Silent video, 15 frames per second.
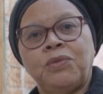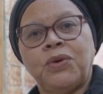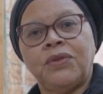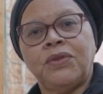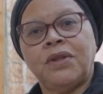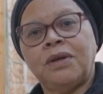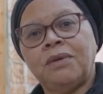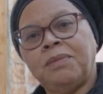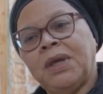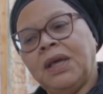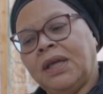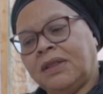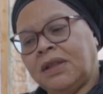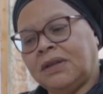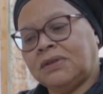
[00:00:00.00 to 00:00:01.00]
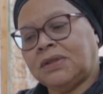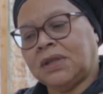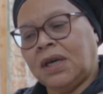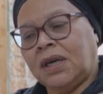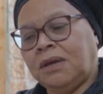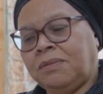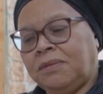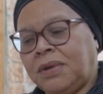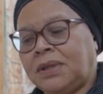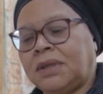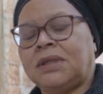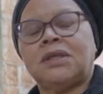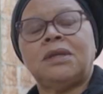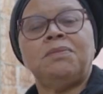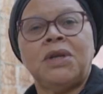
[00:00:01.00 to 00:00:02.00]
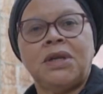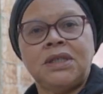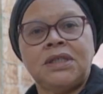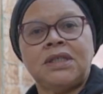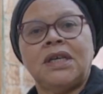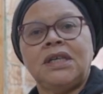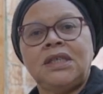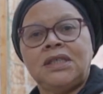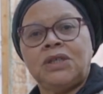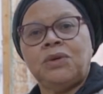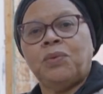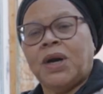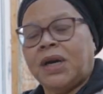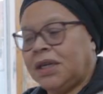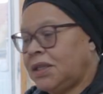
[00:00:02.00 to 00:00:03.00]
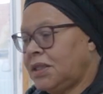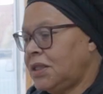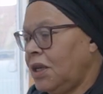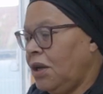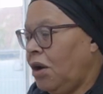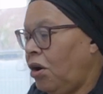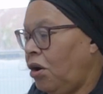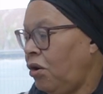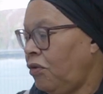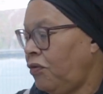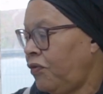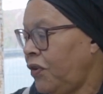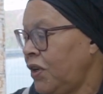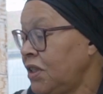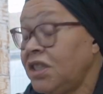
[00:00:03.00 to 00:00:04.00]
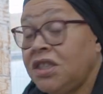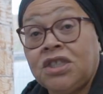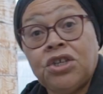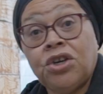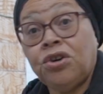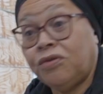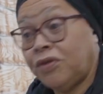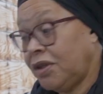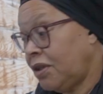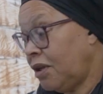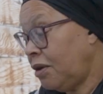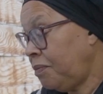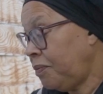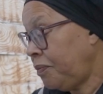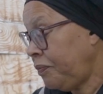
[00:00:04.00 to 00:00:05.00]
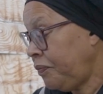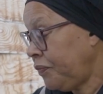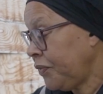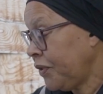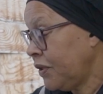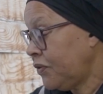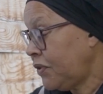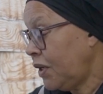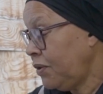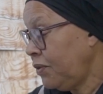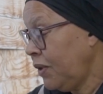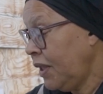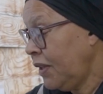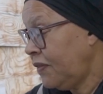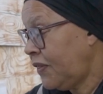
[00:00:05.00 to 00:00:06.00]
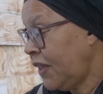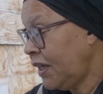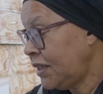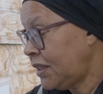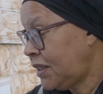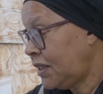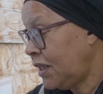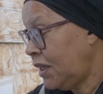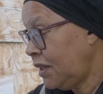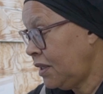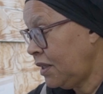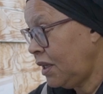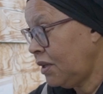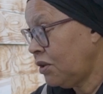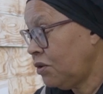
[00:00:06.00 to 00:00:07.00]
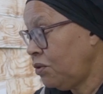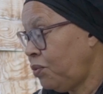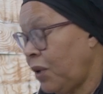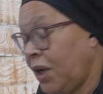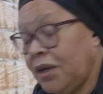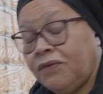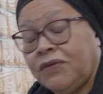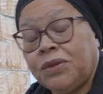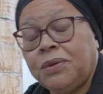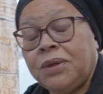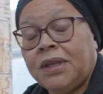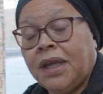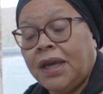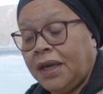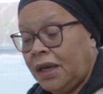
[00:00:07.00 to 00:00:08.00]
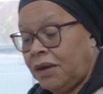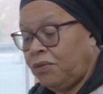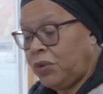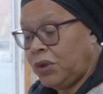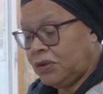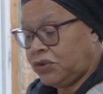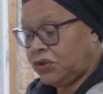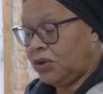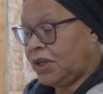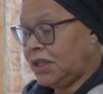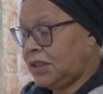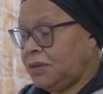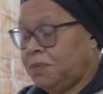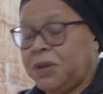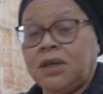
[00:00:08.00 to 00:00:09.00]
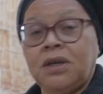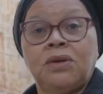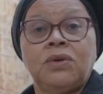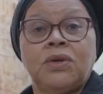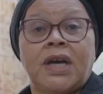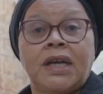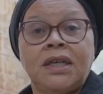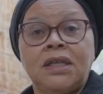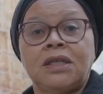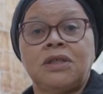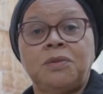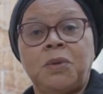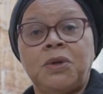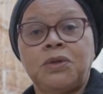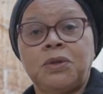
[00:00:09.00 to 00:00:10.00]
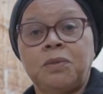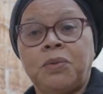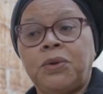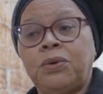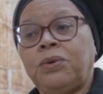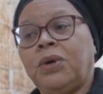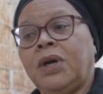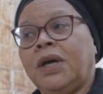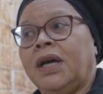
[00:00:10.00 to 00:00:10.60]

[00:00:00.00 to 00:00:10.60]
want them, there's some nice easy ways of deterring them. So that's a good way of doing that. And we try to be organic as possible,